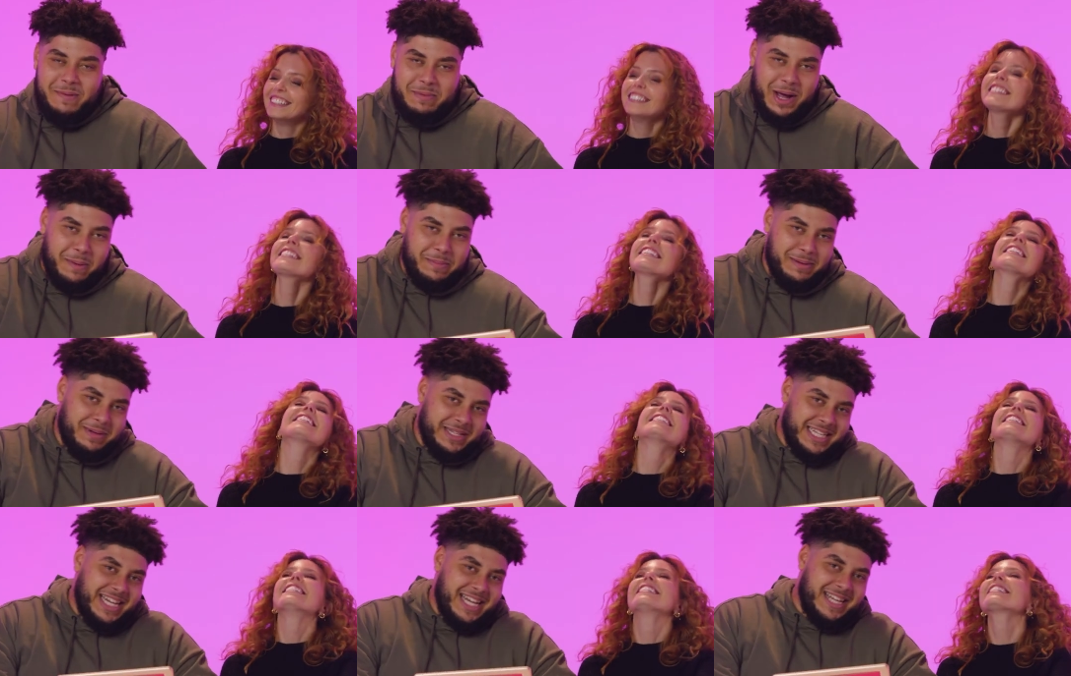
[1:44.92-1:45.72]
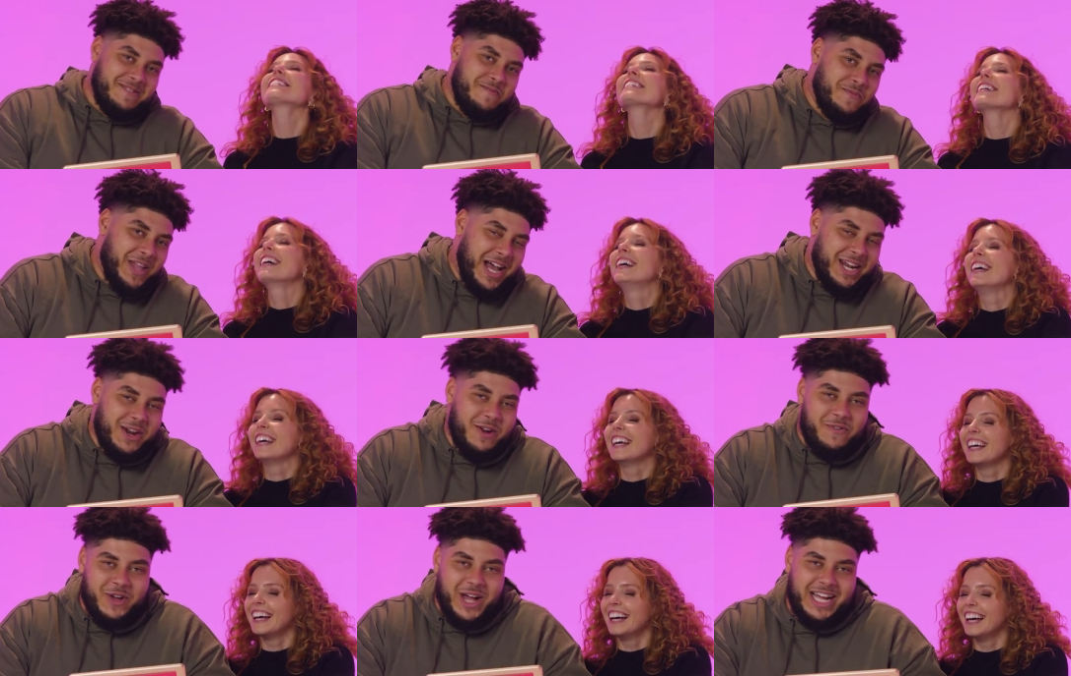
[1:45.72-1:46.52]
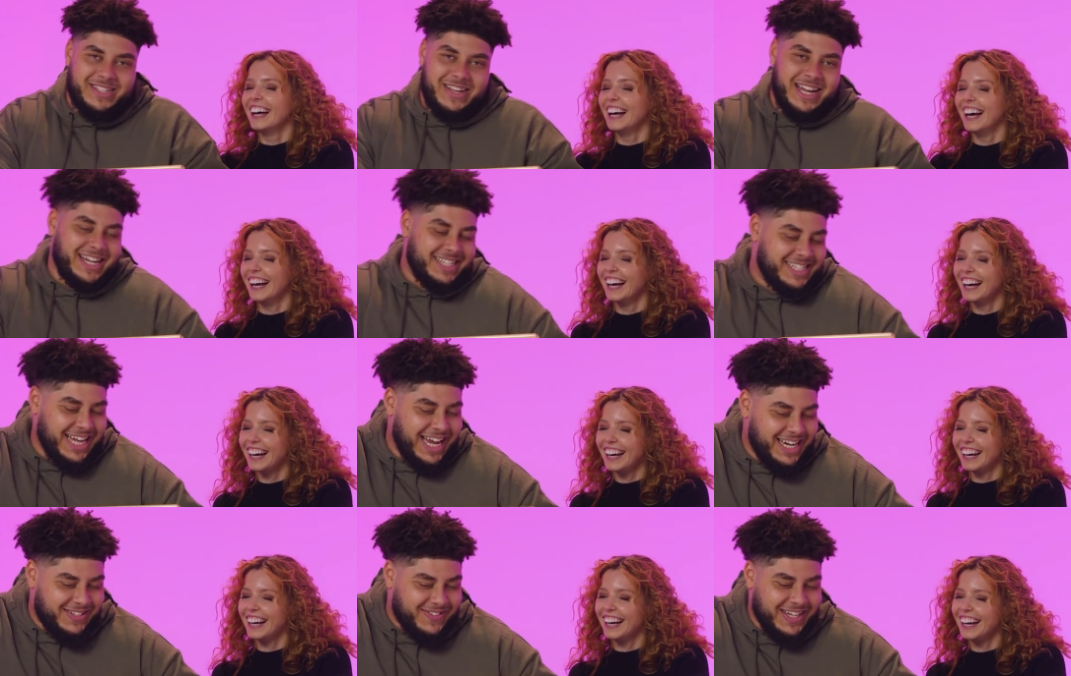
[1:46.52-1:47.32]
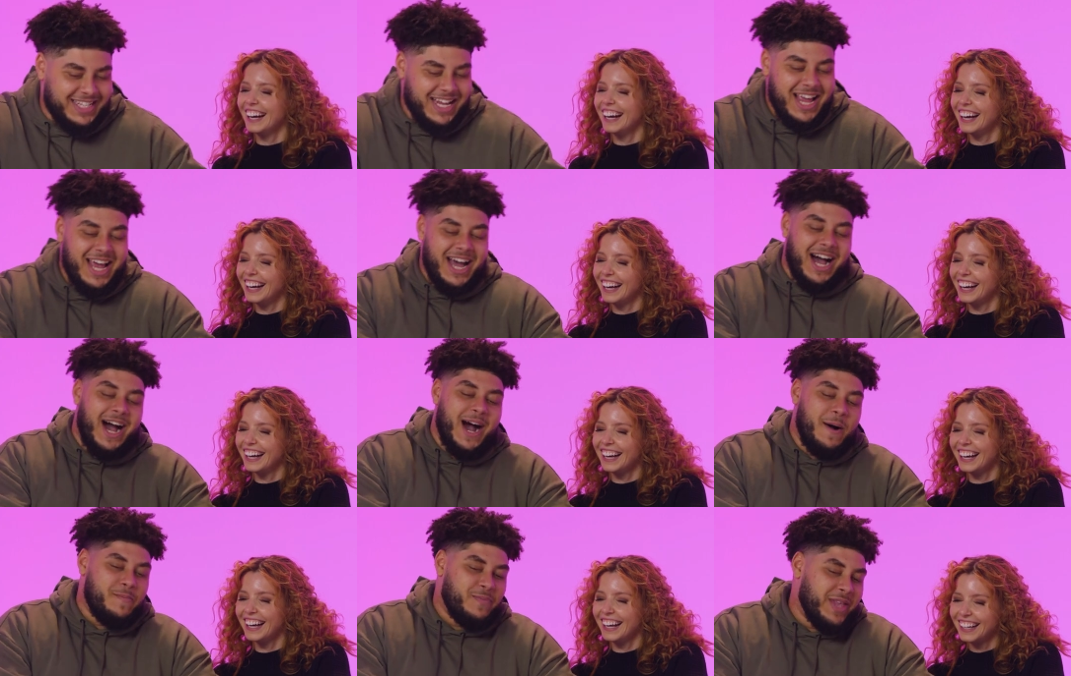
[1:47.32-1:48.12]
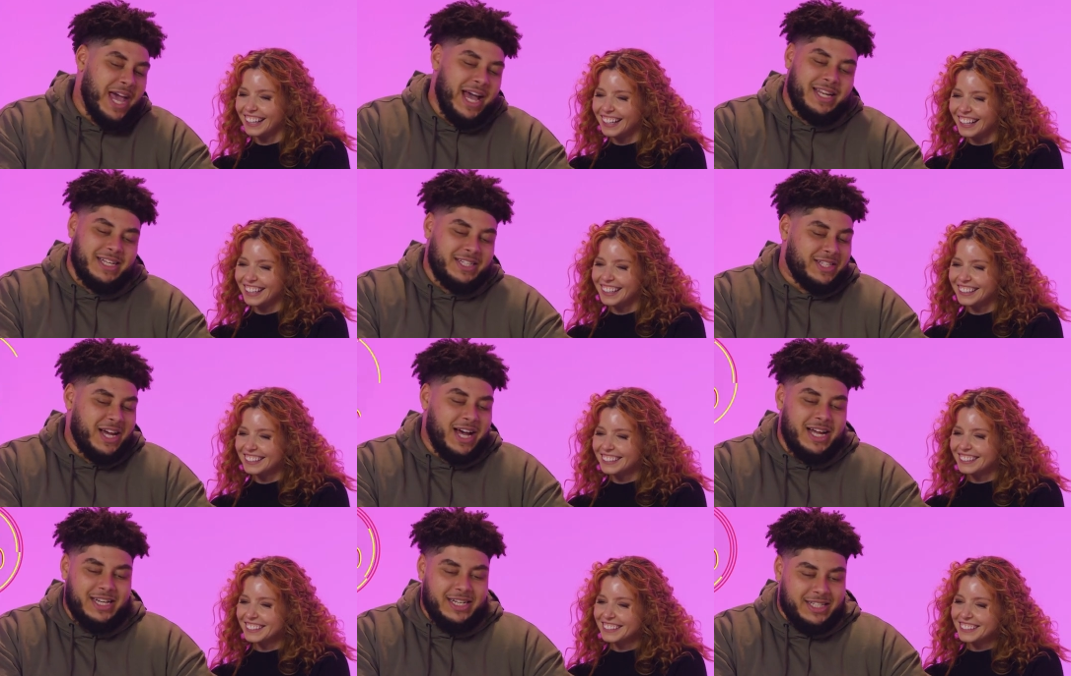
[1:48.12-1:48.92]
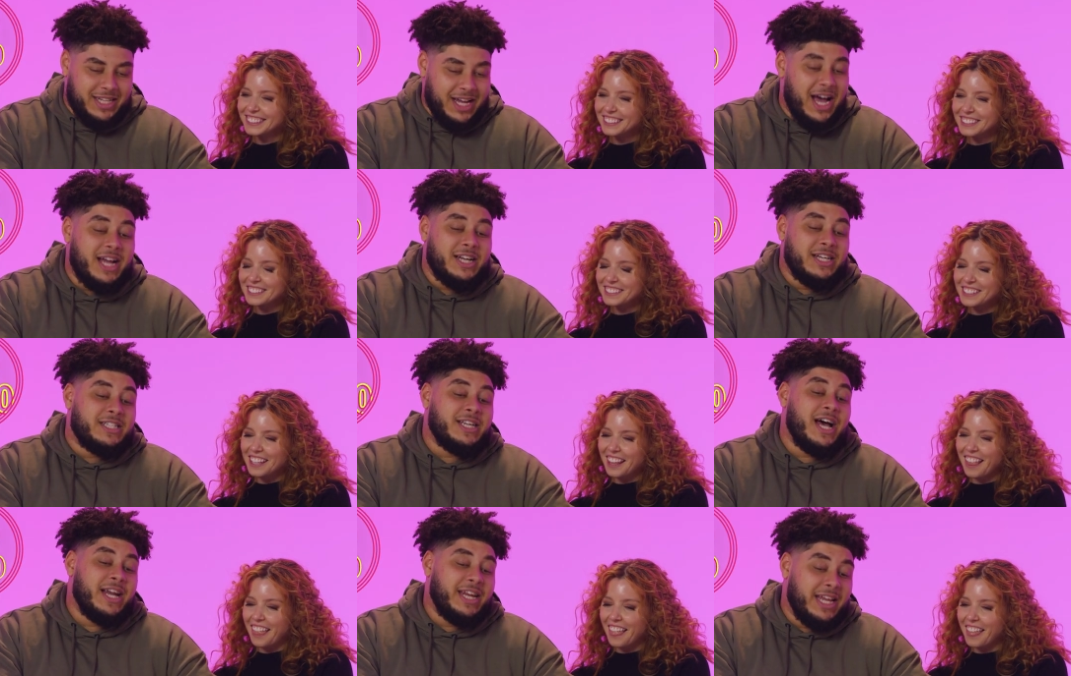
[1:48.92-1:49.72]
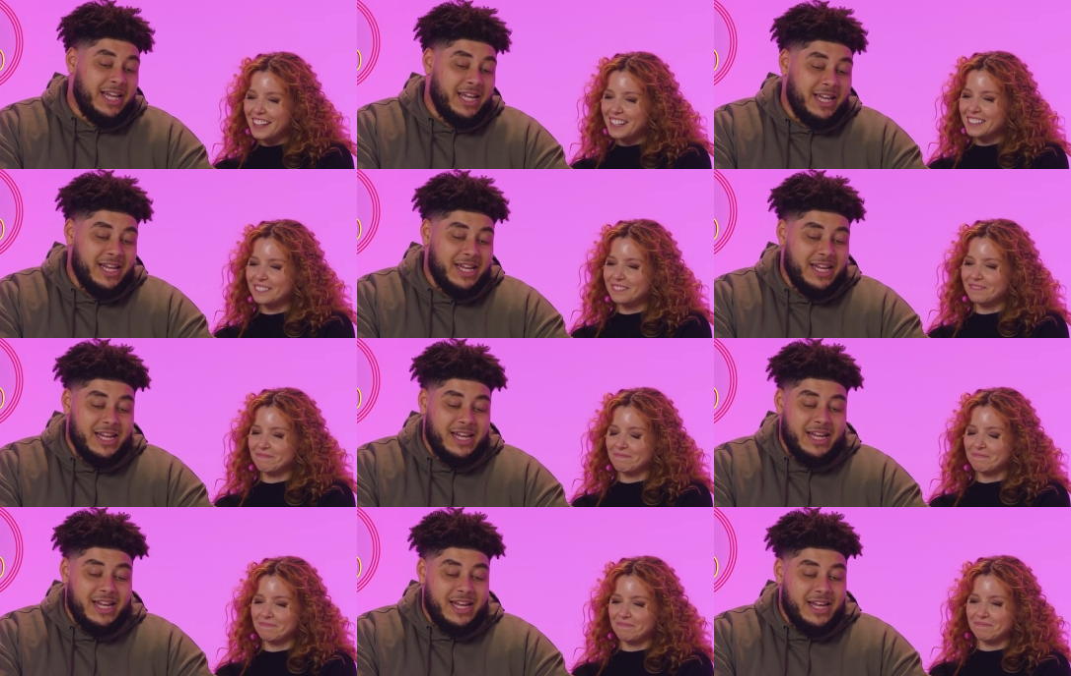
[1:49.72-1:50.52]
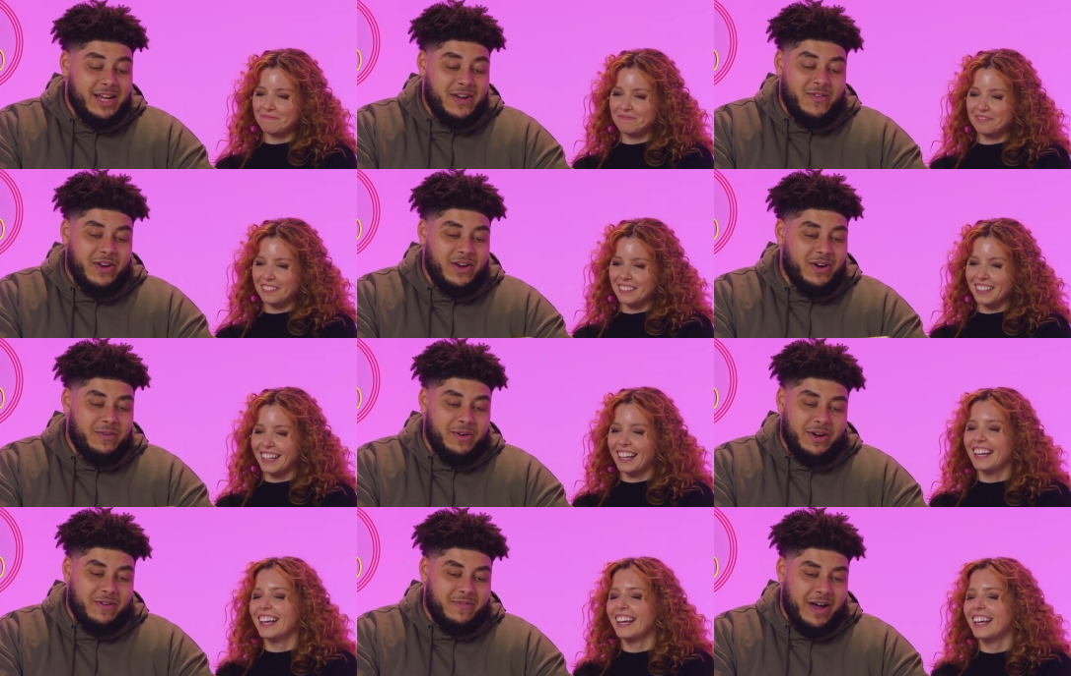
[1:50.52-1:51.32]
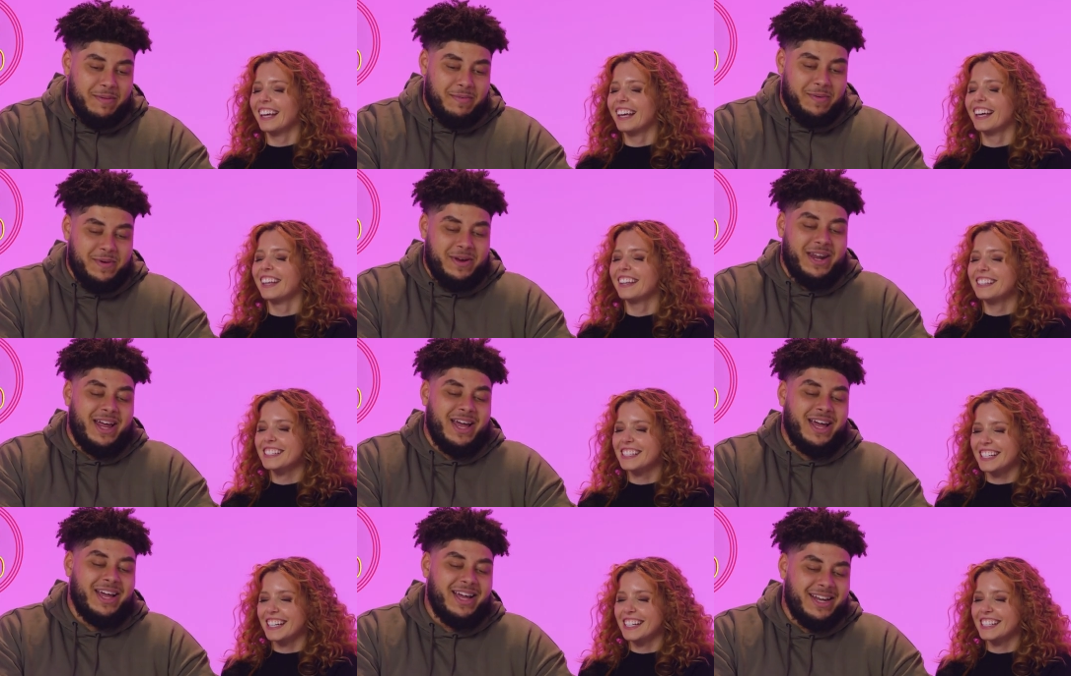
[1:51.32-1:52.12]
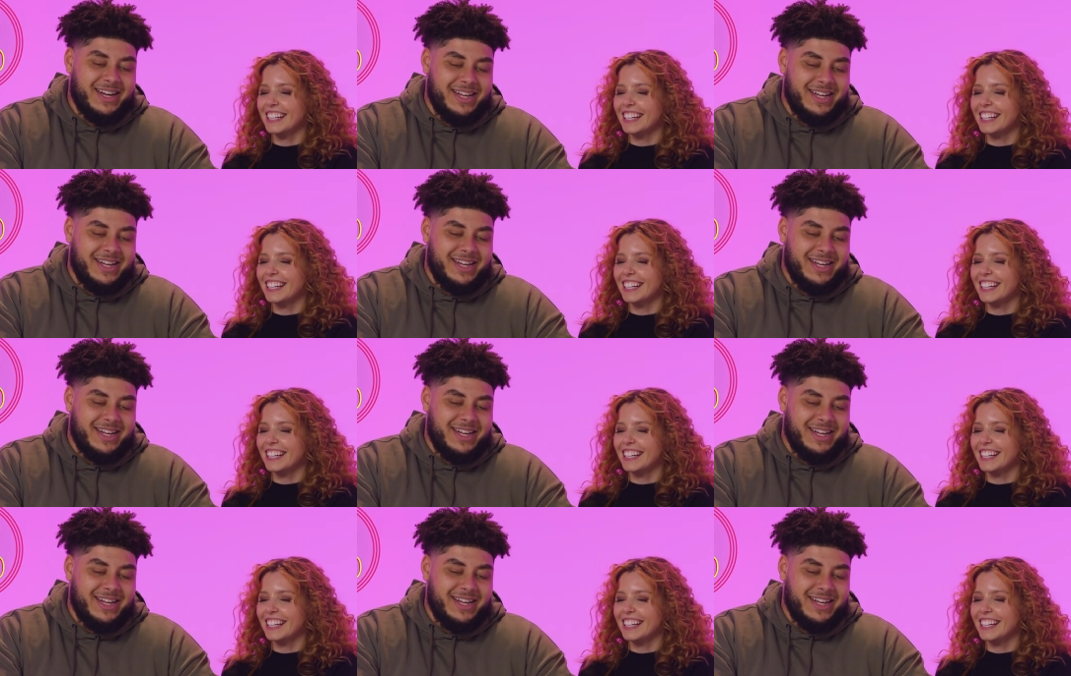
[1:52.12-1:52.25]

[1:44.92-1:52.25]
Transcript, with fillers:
Speaker 1: We got BBC. I don't know if you guys are allowed to say these things. Um, yeah, the tur the tur the turdy. We're not we're not vibing.